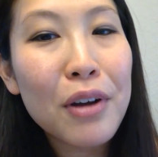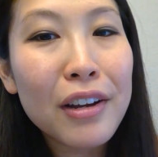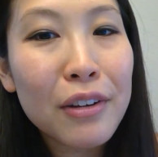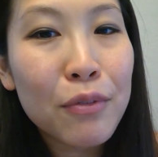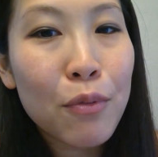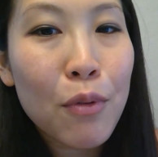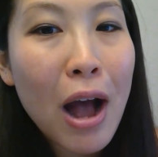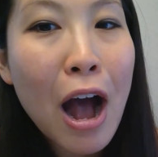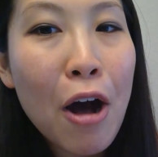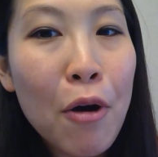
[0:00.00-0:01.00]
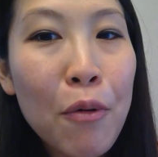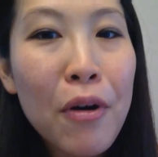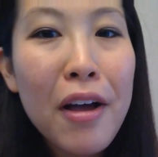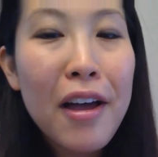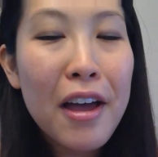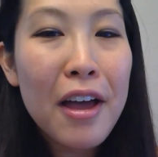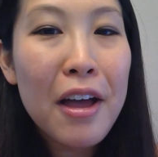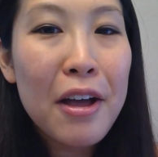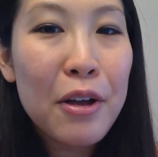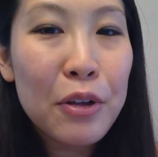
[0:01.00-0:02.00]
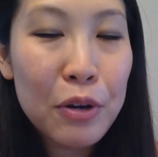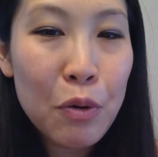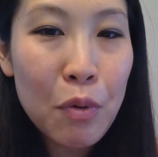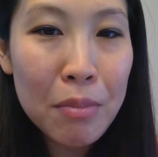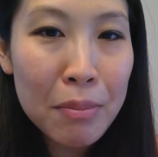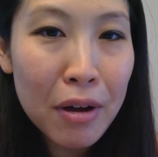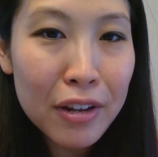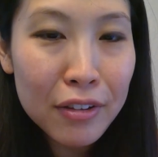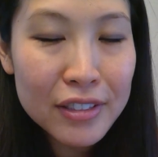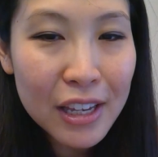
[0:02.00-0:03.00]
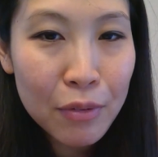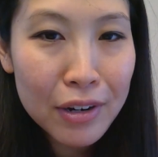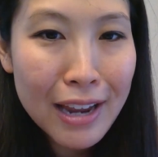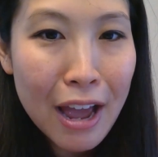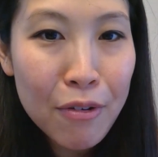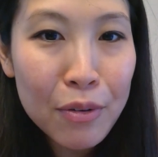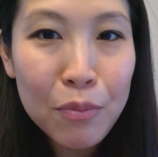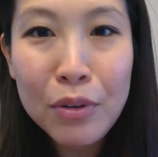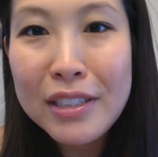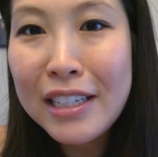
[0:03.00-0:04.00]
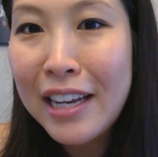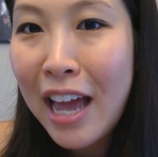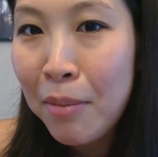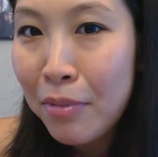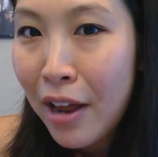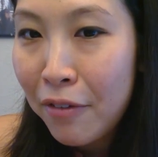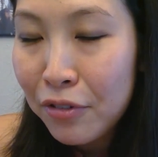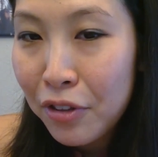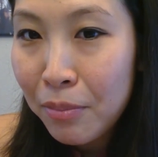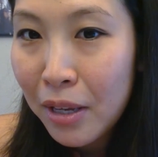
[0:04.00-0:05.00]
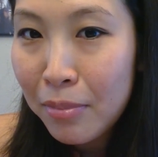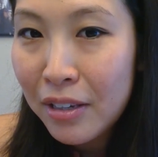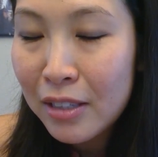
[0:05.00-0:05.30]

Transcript: kind of how, what my body looks like right now and what's going to happen after the baby,